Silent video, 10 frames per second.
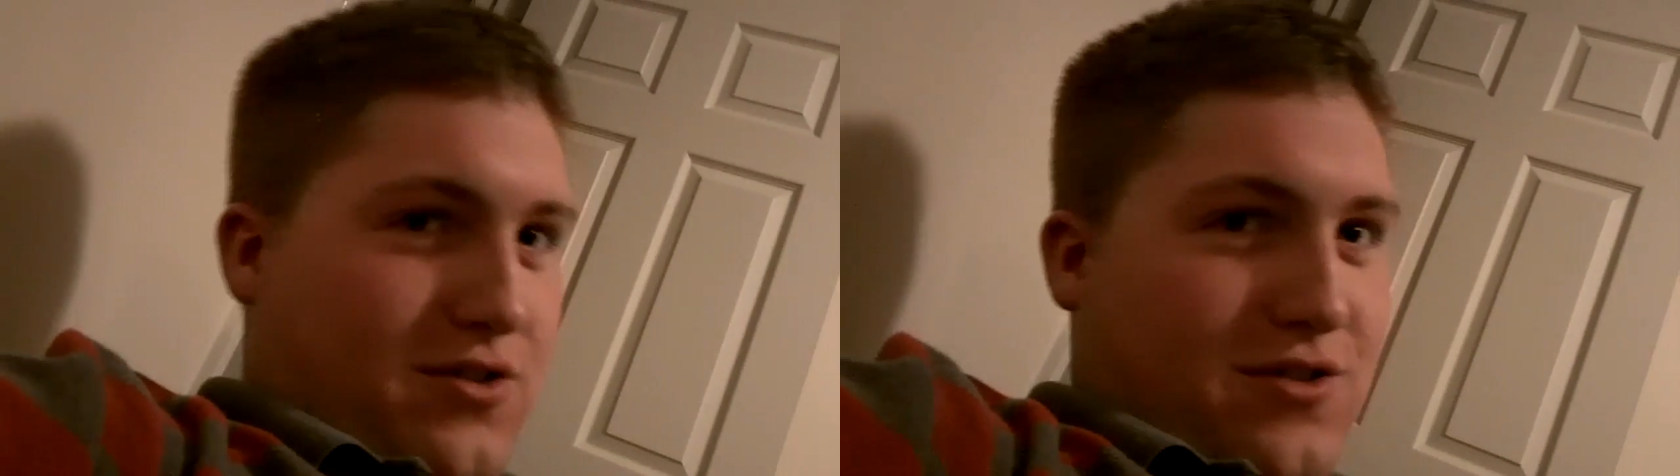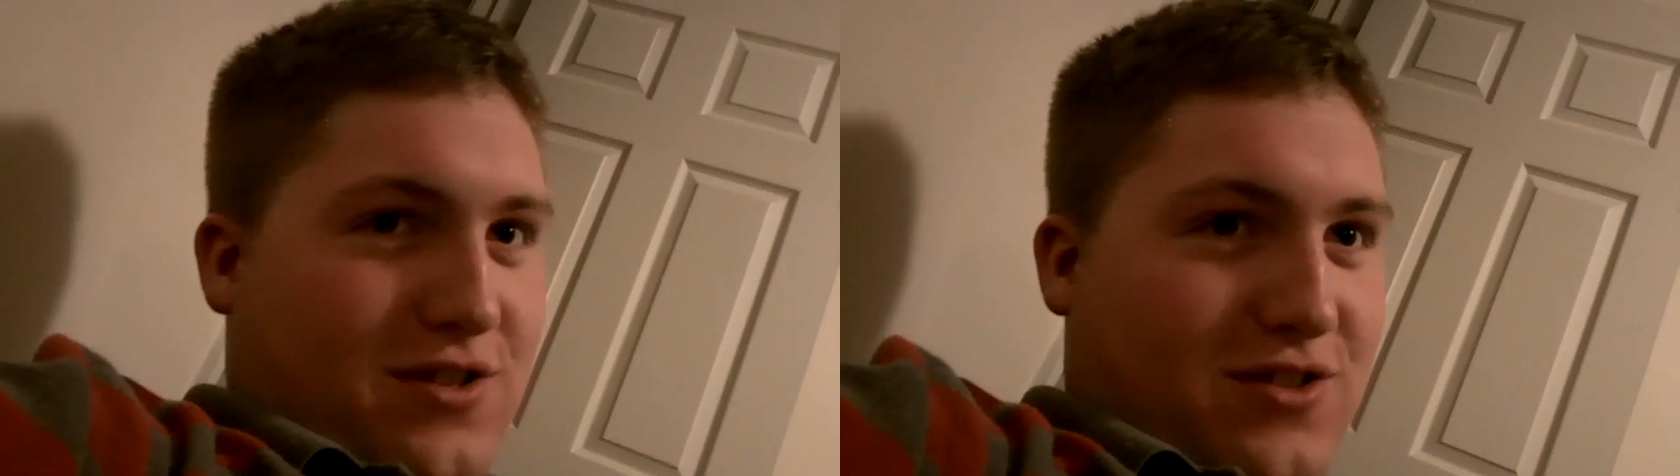
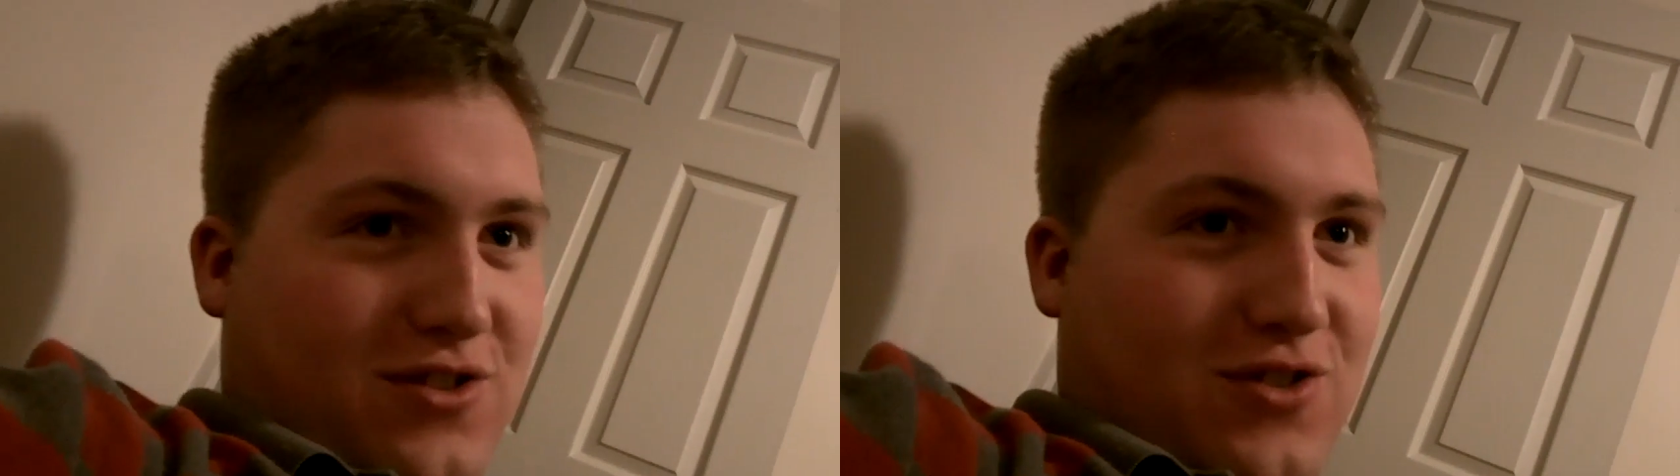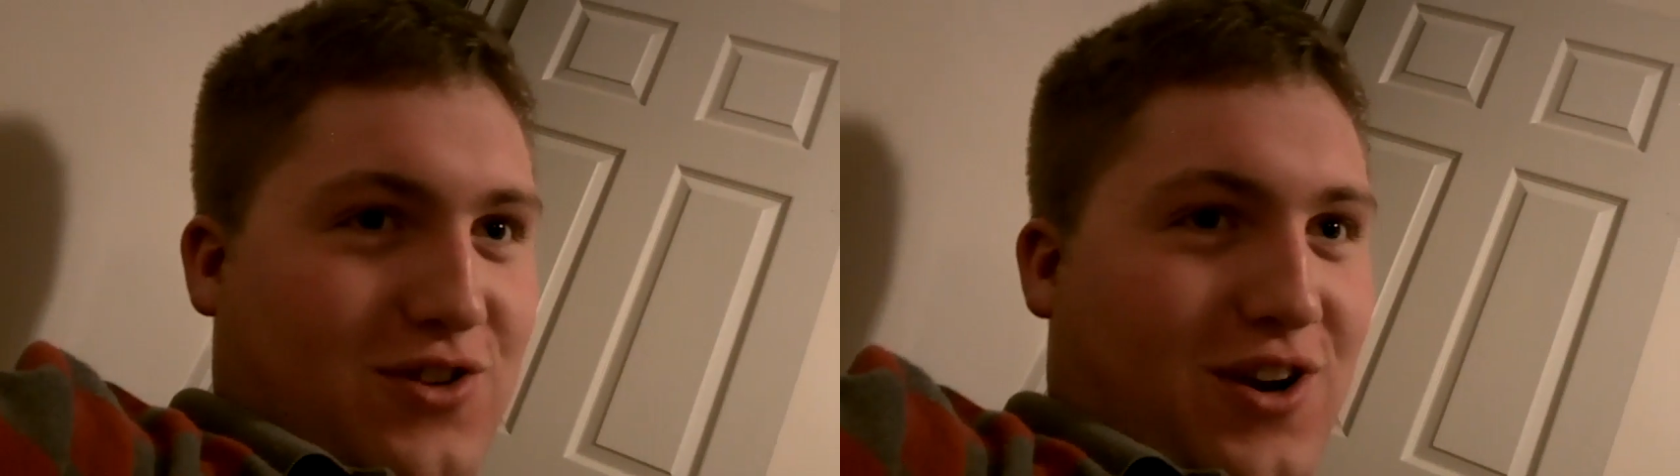are
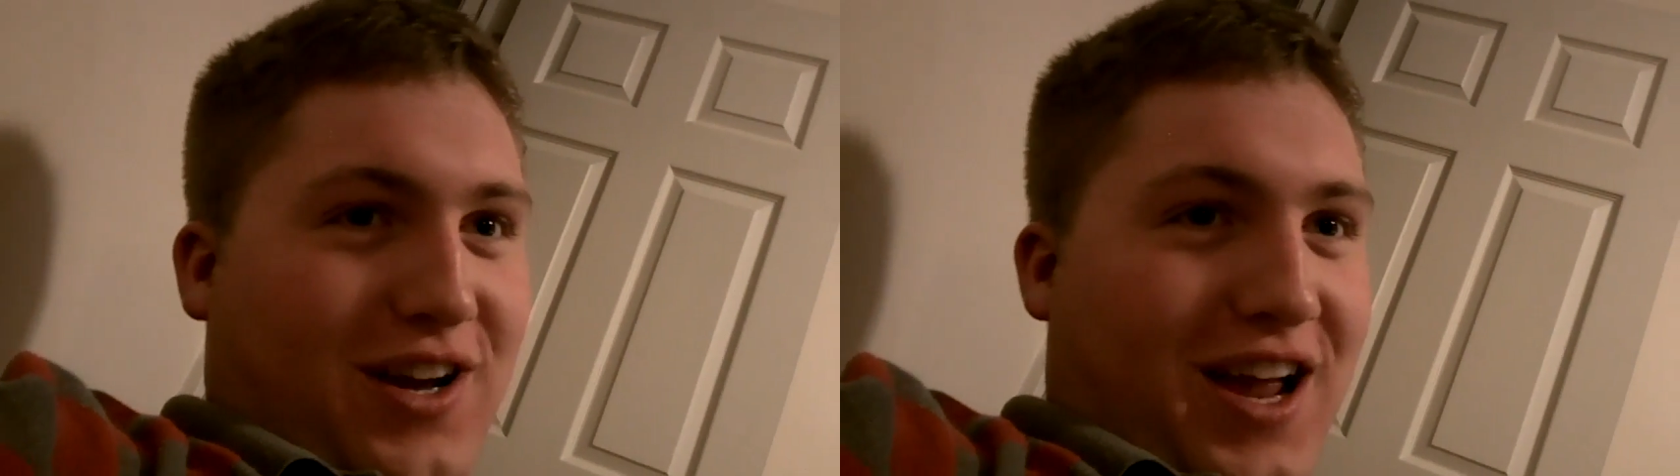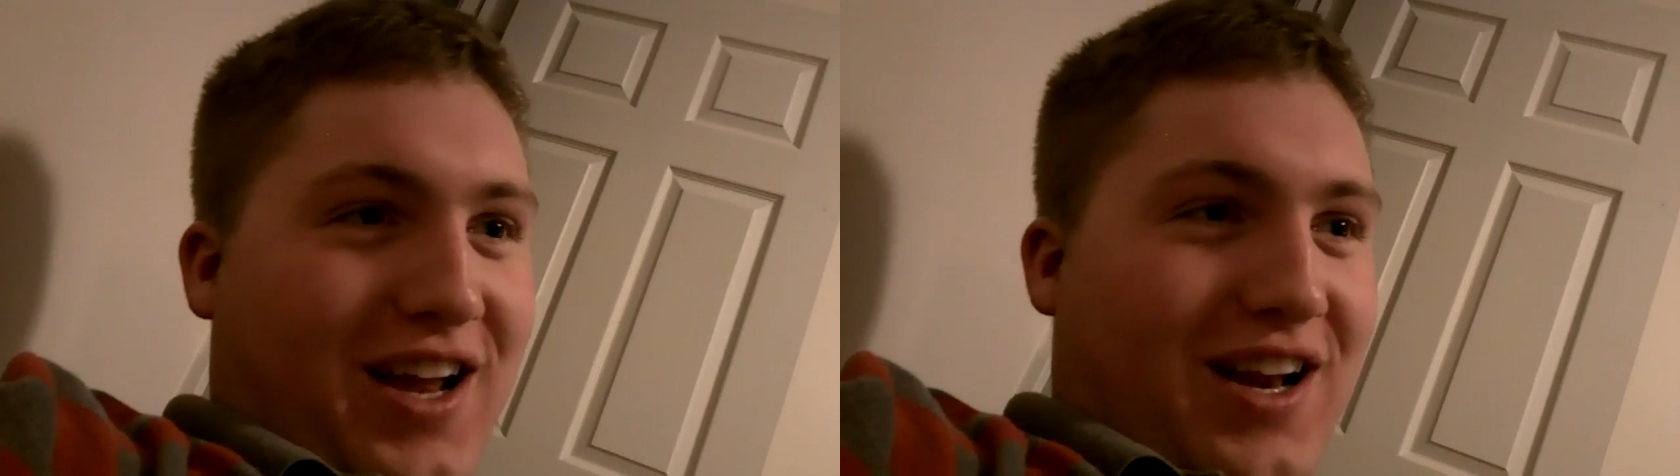racist.
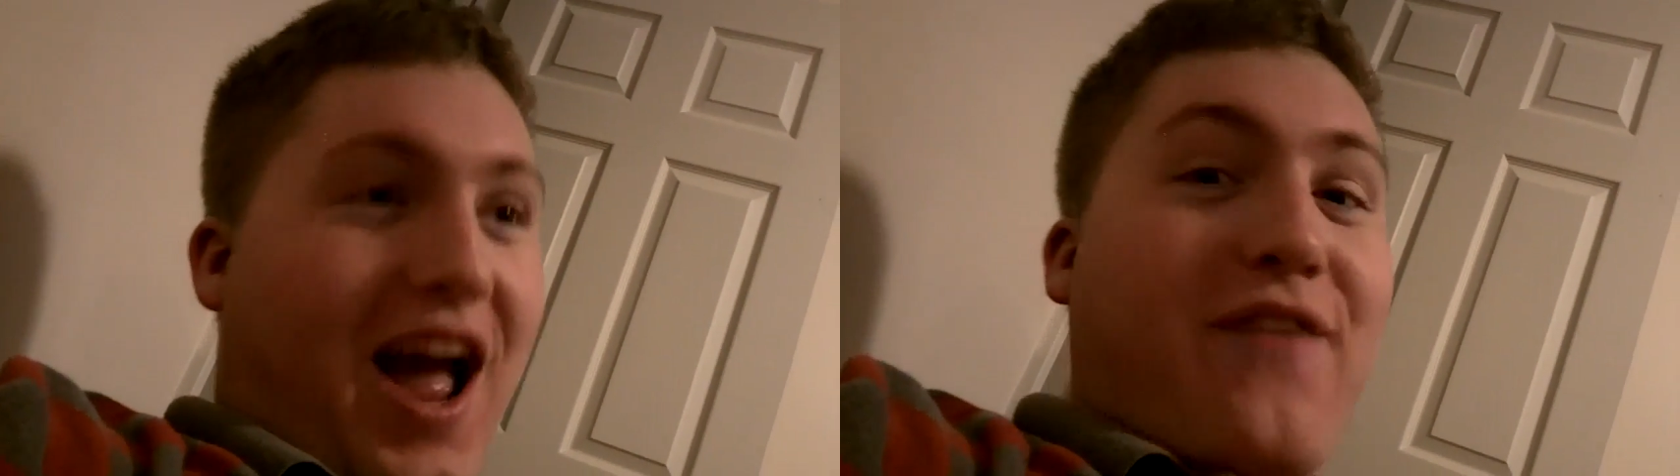Stargate.